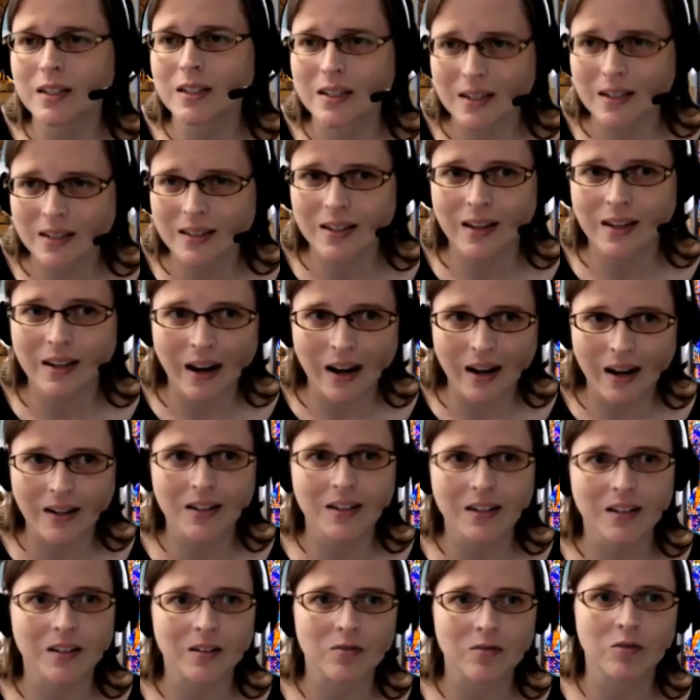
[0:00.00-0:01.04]

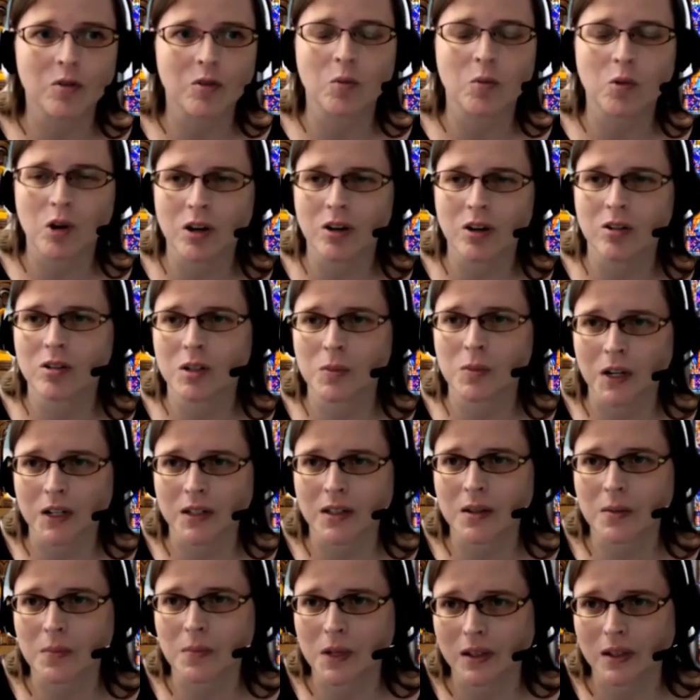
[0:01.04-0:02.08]
disconnected from work
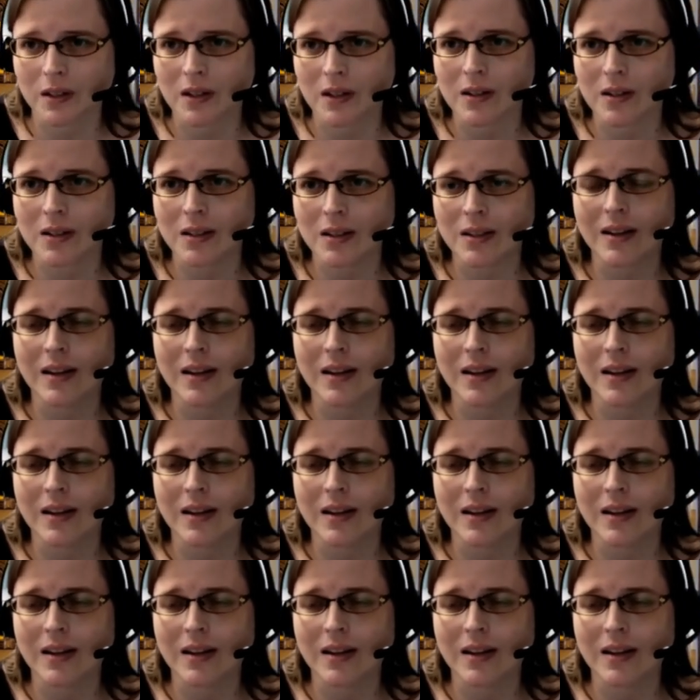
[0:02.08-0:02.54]
responsibilities